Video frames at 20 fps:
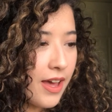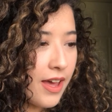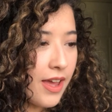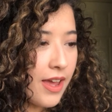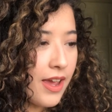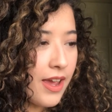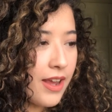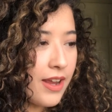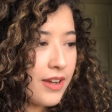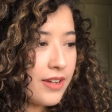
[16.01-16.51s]

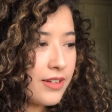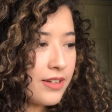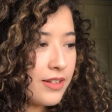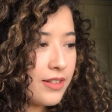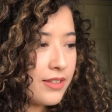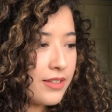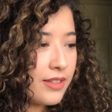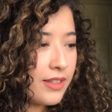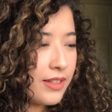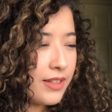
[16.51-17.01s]

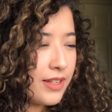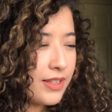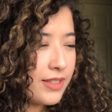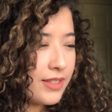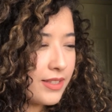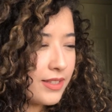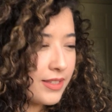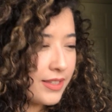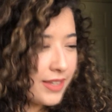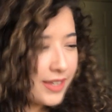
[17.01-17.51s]
And let's
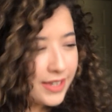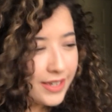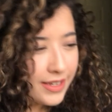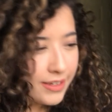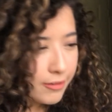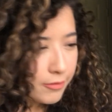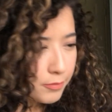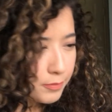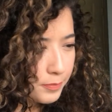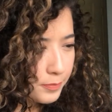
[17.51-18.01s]
see.